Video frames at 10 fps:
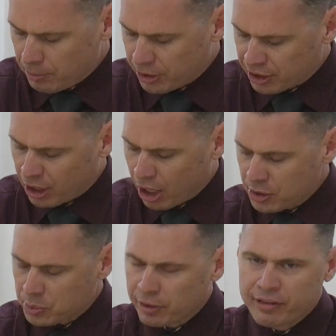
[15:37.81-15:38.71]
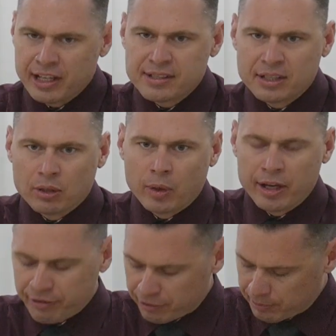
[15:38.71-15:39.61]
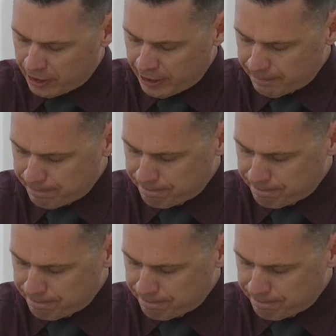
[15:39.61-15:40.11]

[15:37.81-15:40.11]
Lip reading: But the cards were facing away from me.